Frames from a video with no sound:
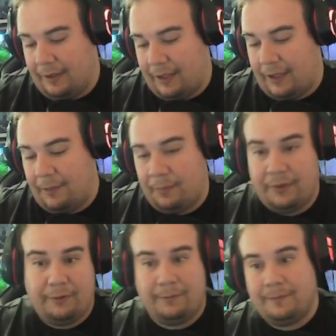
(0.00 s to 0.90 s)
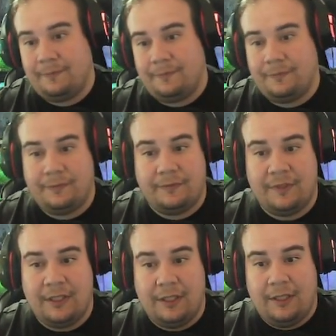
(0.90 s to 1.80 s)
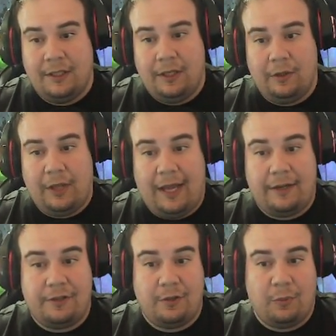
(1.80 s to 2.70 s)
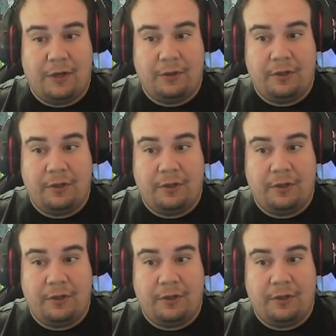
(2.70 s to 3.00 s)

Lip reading: clip. You'll add it to render